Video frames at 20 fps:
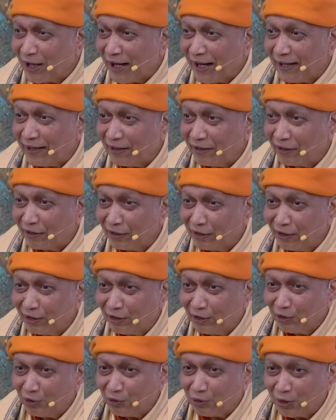to that,
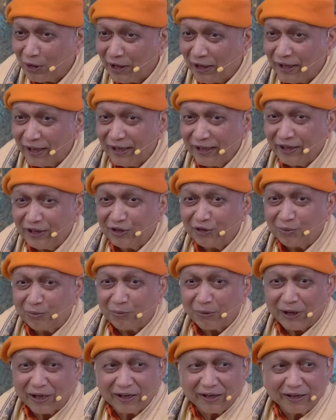you
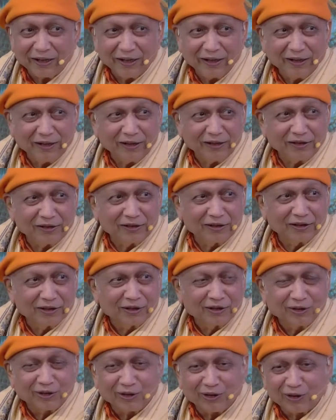arrange
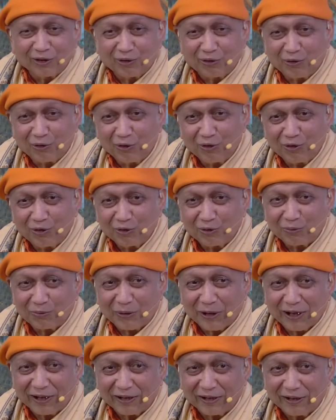parties or go
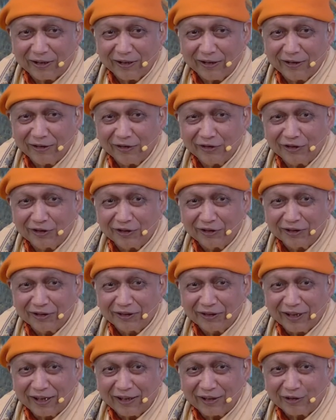to
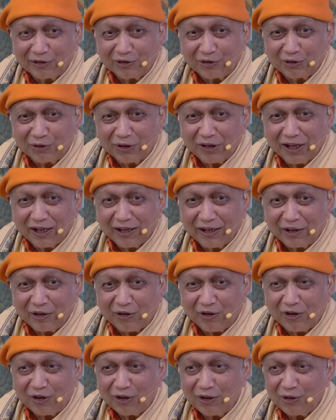parties uh, so
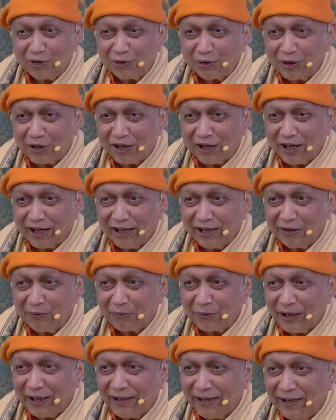that all your
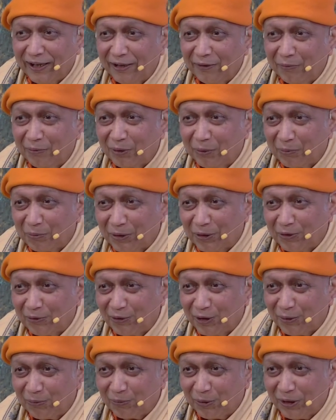like minded
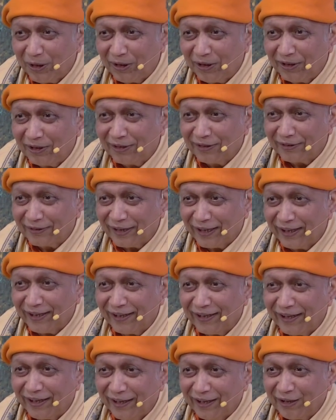people will be
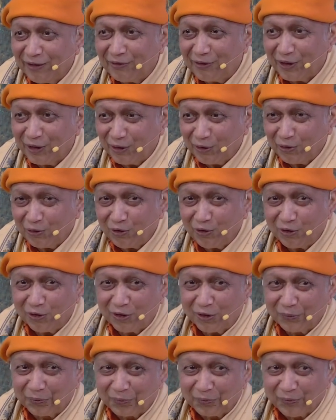saying, Hey, very
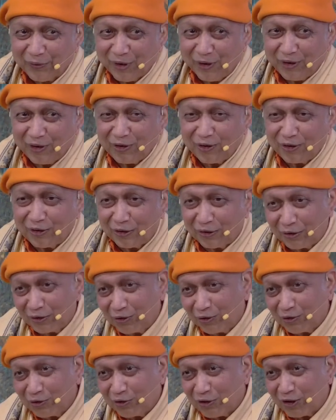good.
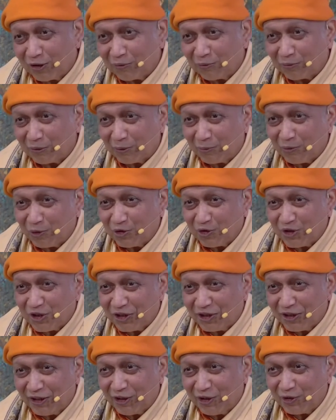Oh, you got
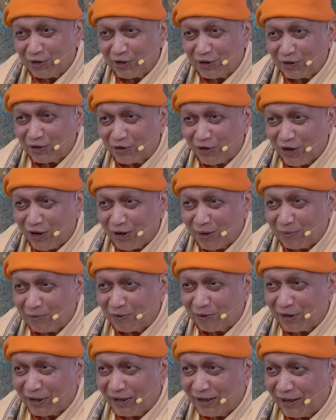promotion in your
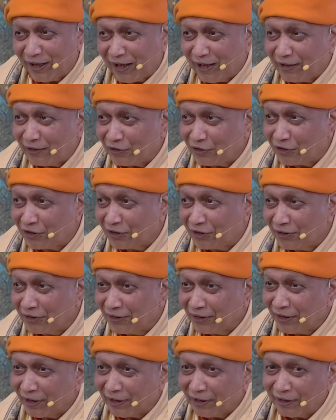job. Very
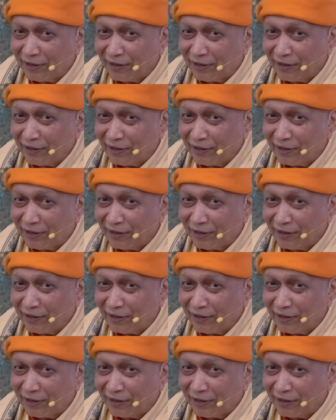nice.